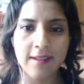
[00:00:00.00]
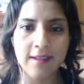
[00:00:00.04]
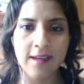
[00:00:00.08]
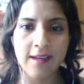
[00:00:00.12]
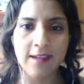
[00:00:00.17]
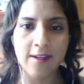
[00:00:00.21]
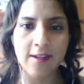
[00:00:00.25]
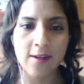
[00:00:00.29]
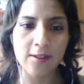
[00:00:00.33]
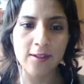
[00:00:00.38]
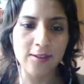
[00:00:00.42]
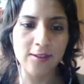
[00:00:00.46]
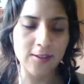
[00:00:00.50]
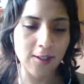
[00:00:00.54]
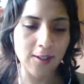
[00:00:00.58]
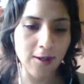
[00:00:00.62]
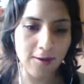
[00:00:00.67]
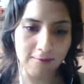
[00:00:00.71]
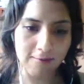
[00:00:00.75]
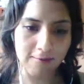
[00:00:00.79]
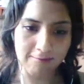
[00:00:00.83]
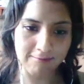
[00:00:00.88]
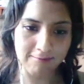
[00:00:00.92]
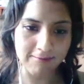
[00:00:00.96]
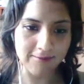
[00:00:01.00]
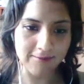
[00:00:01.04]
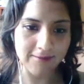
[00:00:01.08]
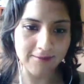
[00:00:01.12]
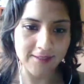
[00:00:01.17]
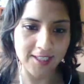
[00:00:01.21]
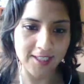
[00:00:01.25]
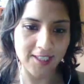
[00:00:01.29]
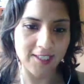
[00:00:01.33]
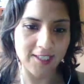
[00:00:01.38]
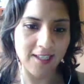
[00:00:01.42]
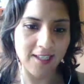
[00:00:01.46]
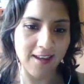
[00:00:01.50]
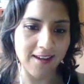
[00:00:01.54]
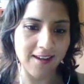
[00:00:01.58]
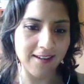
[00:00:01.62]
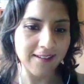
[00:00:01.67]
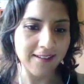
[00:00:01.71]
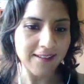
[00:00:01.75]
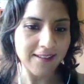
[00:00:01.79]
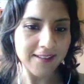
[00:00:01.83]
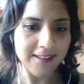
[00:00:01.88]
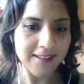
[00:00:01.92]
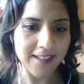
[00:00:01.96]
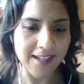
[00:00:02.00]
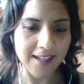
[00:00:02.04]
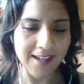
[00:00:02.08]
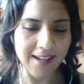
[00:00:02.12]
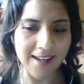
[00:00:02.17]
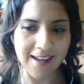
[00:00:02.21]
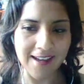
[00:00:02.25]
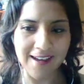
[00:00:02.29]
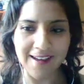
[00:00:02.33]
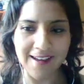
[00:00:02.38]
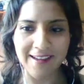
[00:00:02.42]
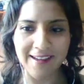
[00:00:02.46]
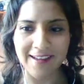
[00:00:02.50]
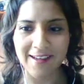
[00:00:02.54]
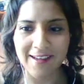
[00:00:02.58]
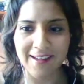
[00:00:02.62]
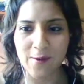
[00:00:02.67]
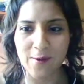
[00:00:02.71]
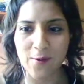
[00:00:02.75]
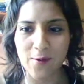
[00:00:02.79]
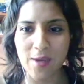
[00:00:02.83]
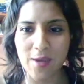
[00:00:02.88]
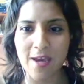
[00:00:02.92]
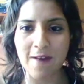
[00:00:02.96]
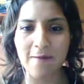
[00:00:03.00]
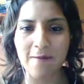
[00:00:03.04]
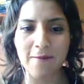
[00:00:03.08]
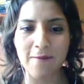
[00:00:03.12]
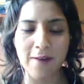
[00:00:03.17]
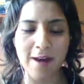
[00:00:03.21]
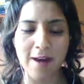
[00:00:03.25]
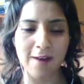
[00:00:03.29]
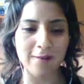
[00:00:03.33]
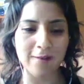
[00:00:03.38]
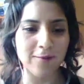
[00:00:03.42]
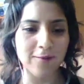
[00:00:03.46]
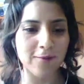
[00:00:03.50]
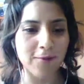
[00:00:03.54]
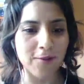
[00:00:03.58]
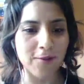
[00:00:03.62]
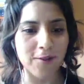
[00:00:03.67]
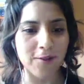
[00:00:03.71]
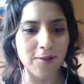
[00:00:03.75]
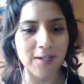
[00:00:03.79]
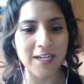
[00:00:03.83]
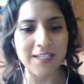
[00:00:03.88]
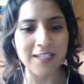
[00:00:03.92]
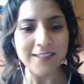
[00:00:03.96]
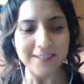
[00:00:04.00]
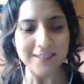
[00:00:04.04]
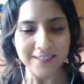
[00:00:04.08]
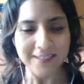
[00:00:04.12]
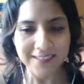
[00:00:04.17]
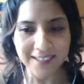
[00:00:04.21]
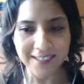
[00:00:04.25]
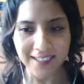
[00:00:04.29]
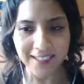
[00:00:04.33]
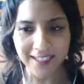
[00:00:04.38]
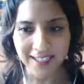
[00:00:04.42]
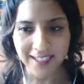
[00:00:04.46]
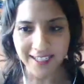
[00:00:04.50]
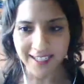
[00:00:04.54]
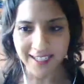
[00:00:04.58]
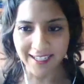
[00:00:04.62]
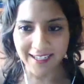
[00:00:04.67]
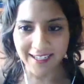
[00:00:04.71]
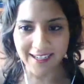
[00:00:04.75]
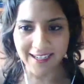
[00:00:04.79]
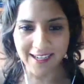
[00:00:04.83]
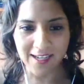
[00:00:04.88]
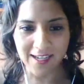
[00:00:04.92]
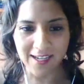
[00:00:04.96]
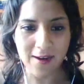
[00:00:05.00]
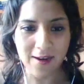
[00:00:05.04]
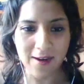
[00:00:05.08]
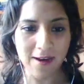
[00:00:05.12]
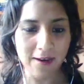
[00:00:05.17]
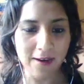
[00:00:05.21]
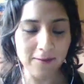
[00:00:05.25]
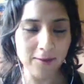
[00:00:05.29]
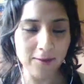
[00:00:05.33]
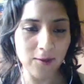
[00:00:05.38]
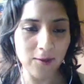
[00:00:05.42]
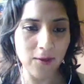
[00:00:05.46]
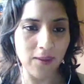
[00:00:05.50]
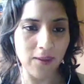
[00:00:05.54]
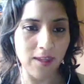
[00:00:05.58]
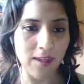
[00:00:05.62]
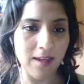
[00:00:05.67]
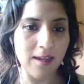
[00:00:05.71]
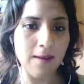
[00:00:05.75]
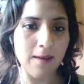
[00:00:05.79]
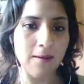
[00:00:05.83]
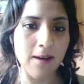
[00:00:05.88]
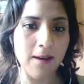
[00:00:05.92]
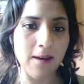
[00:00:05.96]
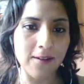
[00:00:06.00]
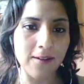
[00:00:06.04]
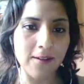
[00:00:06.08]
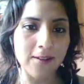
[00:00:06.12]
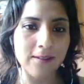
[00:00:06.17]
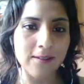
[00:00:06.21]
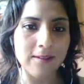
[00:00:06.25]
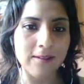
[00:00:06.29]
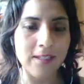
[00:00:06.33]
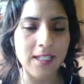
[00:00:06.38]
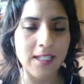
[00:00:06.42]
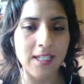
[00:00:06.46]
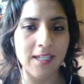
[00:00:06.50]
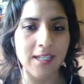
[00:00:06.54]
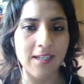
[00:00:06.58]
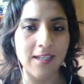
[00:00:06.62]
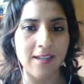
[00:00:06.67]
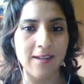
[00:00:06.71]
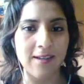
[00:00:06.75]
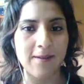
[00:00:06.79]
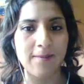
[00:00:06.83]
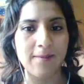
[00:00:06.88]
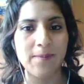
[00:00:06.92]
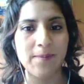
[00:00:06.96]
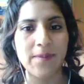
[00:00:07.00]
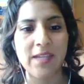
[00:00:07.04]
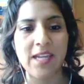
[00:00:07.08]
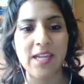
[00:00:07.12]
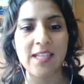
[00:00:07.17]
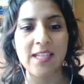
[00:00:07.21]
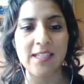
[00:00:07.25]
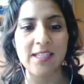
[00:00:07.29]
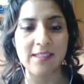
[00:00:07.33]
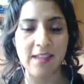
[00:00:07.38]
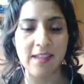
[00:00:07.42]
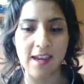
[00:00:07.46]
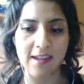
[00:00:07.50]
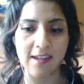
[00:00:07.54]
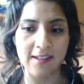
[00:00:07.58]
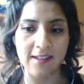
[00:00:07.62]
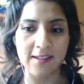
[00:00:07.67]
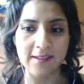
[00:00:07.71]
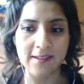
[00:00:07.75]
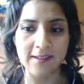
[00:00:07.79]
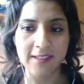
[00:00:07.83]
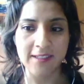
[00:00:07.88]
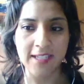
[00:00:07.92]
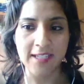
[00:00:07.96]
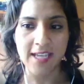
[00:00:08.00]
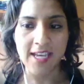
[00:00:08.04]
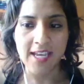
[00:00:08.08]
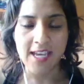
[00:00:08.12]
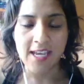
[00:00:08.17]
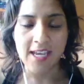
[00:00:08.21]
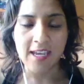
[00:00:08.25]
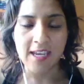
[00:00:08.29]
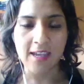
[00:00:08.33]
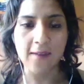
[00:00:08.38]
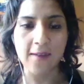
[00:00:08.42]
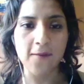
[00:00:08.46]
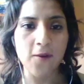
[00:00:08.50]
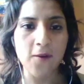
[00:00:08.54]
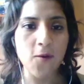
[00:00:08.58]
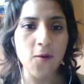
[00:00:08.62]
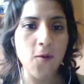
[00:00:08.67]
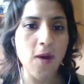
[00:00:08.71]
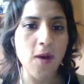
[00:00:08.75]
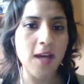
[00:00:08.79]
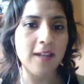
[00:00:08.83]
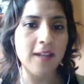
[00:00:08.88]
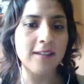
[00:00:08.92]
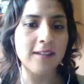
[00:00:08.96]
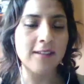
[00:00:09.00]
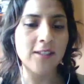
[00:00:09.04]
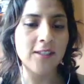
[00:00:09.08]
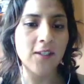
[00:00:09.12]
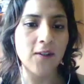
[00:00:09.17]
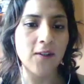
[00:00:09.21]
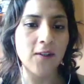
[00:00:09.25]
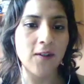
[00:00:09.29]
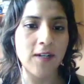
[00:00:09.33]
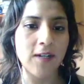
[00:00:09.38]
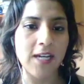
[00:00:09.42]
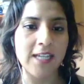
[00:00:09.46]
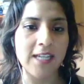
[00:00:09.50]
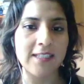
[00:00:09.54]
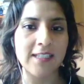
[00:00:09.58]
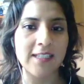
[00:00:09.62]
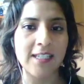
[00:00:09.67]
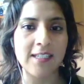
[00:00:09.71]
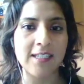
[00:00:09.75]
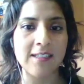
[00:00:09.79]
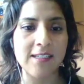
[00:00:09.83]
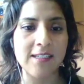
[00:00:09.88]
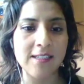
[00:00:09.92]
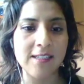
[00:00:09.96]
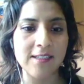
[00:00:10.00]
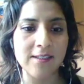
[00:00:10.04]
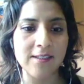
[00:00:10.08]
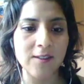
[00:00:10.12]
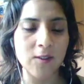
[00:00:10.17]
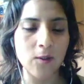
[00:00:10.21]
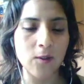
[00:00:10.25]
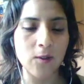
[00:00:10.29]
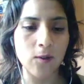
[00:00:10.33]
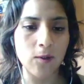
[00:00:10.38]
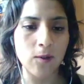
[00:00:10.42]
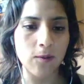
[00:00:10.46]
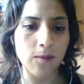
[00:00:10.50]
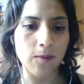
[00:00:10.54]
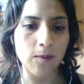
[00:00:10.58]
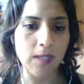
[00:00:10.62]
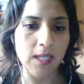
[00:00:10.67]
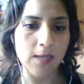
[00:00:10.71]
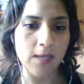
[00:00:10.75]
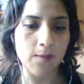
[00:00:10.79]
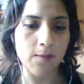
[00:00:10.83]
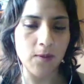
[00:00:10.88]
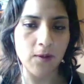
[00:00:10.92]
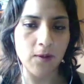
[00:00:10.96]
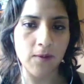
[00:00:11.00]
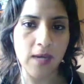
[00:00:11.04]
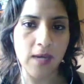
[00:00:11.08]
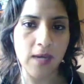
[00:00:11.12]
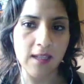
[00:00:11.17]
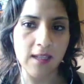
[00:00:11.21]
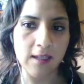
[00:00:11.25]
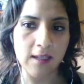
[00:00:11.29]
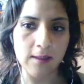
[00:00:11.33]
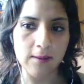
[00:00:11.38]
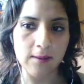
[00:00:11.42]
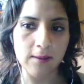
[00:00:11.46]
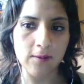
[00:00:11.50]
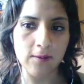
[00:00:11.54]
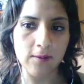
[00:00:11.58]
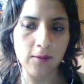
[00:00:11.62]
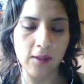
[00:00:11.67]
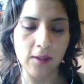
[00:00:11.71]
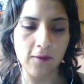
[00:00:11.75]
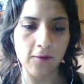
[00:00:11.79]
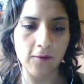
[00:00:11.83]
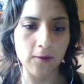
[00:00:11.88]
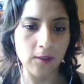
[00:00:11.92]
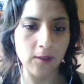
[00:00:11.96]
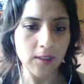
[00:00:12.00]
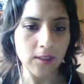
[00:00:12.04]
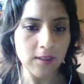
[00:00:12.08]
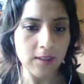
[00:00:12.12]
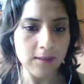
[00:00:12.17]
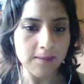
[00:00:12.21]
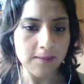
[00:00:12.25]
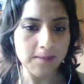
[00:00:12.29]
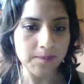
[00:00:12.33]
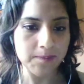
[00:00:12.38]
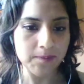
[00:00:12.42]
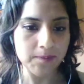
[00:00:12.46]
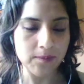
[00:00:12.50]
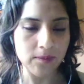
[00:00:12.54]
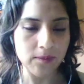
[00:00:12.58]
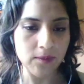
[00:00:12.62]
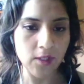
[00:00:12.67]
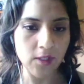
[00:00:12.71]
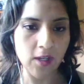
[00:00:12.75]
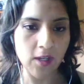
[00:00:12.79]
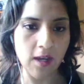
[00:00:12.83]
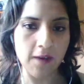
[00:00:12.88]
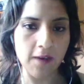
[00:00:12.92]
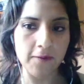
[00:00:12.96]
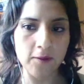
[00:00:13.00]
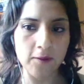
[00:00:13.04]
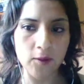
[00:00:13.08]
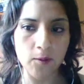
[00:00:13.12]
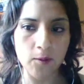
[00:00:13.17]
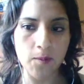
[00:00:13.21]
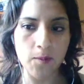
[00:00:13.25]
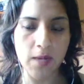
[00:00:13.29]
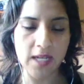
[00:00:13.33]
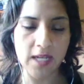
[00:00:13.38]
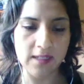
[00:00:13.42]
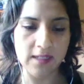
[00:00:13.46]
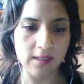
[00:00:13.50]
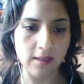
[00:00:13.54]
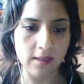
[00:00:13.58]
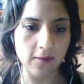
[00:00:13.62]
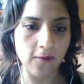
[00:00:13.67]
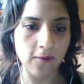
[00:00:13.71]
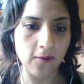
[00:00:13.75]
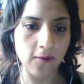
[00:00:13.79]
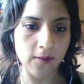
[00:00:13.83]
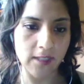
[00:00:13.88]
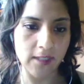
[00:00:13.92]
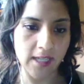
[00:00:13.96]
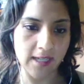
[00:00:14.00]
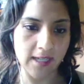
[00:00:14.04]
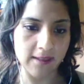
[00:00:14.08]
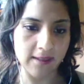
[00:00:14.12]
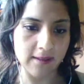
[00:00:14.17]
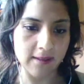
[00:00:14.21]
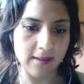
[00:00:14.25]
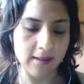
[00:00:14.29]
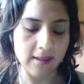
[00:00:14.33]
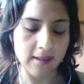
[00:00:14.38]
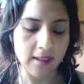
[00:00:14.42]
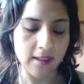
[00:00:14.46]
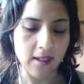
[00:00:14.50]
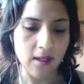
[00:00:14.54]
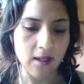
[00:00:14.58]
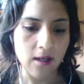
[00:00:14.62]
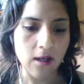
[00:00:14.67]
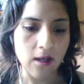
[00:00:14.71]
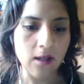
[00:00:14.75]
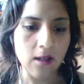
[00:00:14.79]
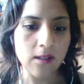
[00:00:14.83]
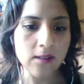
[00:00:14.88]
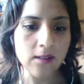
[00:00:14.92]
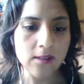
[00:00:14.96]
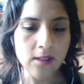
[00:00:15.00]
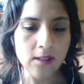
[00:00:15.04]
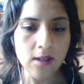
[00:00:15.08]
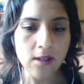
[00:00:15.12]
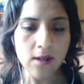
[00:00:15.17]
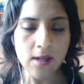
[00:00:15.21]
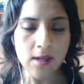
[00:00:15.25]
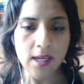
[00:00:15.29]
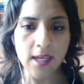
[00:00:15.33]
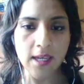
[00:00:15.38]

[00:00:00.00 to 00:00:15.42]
an awesome design like we have found for us, you have to think about a designer. If you want your attendees to be provided with food, you have to budget for that. Also,